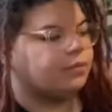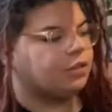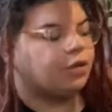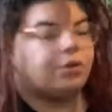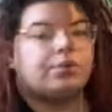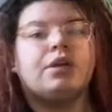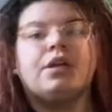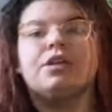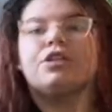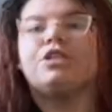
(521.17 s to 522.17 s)
So
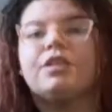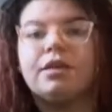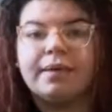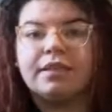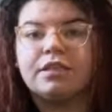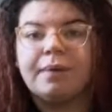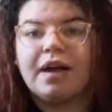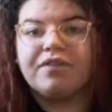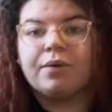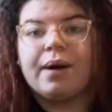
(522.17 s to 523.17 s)
she's gonna be in this pot
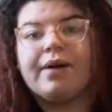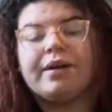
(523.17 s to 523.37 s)
for a while,